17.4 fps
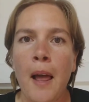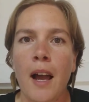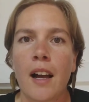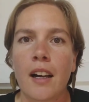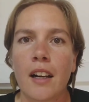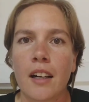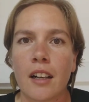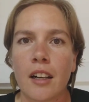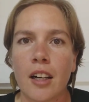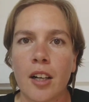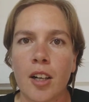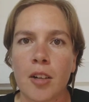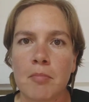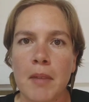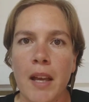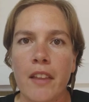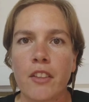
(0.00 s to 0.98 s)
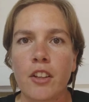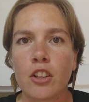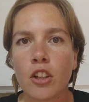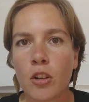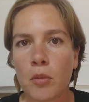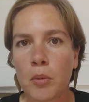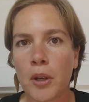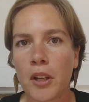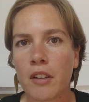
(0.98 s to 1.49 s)
And the
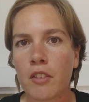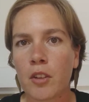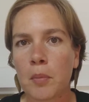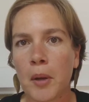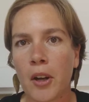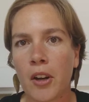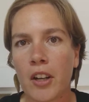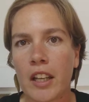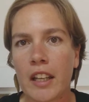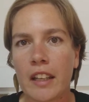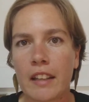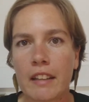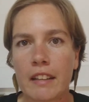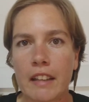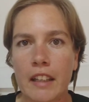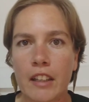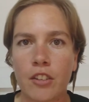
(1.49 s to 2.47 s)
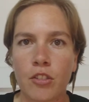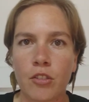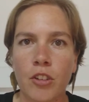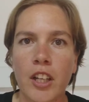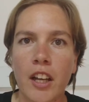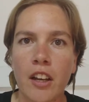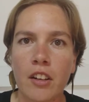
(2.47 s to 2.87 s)
low point of the party is like 3